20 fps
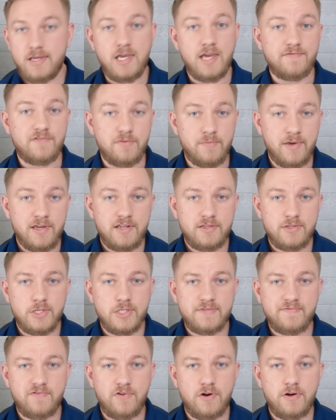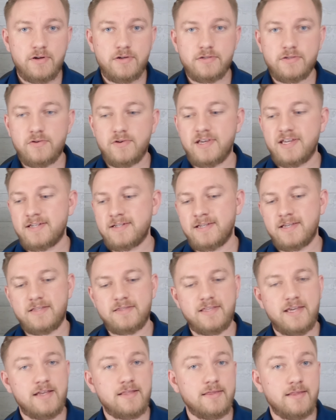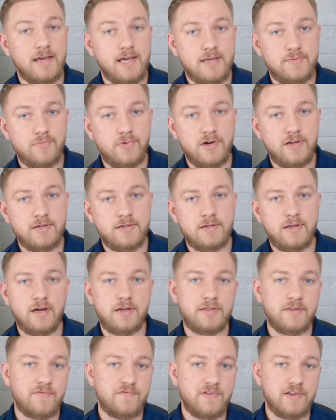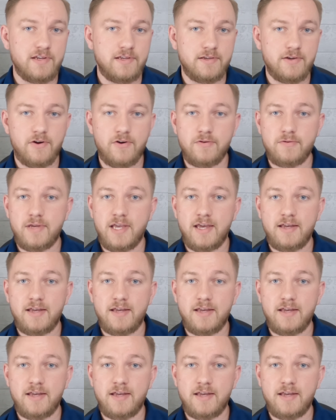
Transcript: If you made it this far, go ahead and hit that like button on the video.